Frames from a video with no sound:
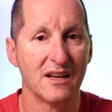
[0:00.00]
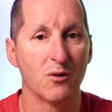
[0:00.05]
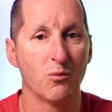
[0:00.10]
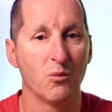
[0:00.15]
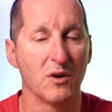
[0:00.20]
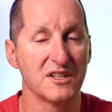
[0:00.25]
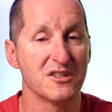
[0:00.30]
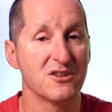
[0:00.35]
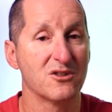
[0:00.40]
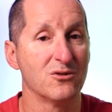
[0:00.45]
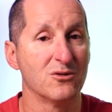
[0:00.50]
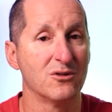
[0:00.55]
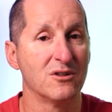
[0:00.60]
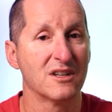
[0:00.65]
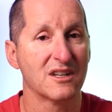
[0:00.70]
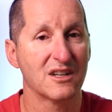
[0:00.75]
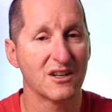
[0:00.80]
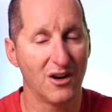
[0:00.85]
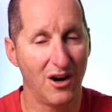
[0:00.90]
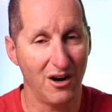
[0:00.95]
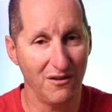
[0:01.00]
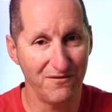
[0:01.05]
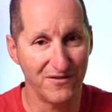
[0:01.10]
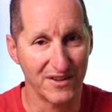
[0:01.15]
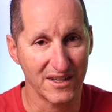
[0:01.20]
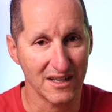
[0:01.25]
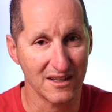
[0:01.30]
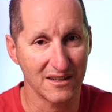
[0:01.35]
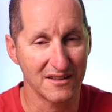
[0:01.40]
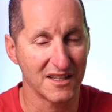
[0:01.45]
once you're
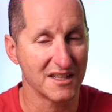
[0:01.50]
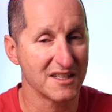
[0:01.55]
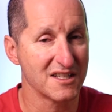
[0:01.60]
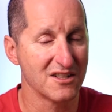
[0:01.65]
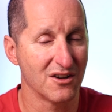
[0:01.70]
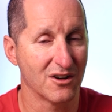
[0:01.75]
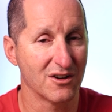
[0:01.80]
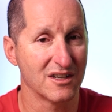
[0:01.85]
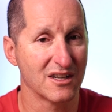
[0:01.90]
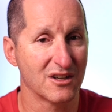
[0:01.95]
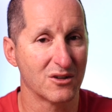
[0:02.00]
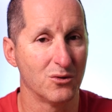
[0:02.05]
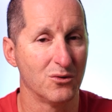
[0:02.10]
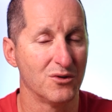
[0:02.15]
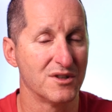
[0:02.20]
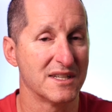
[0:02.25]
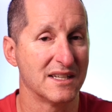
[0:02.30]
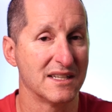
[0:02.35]
confident that it's not going to cause